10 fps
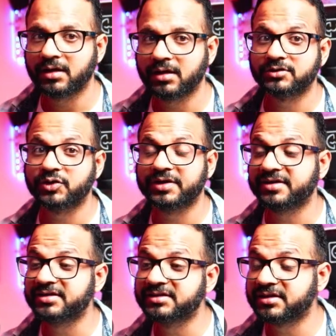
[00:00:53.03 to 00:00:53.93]
So
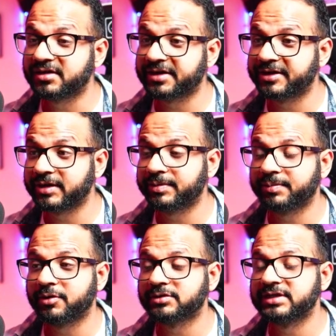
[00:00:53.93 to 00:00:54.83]
here is our GitHub
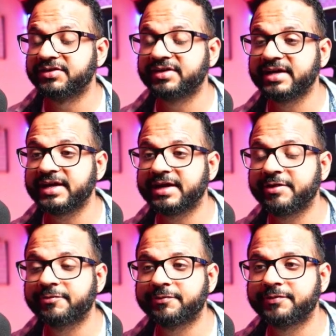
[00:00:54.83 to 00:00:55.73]
repository.
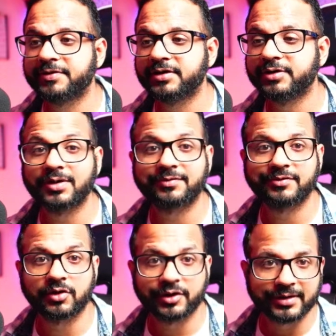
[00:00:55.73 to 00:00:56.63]
If you are
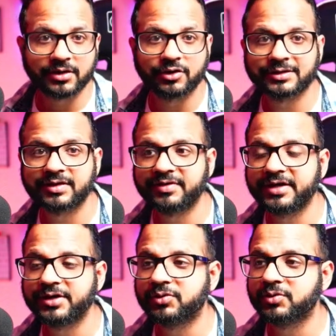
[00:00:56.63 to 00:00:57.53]
following along the
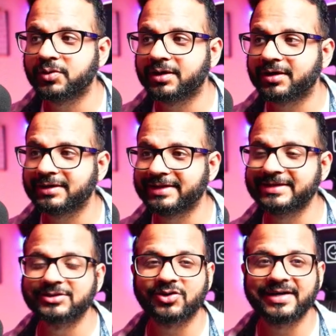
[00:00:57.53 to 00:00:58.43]
video,
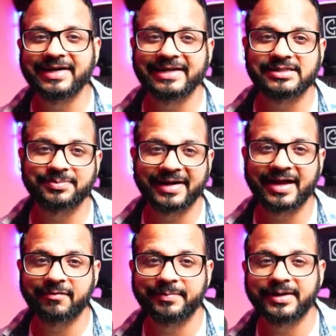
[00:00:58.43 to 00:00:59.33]
these all details might
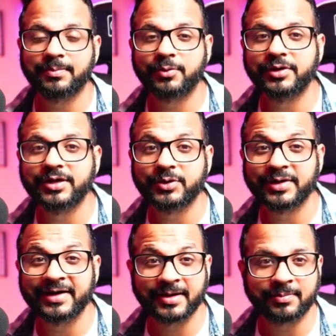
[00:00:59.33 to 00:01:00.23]
have been uploaded to
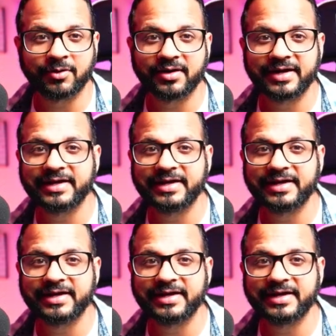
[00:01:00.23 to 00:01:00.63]
GitHub already,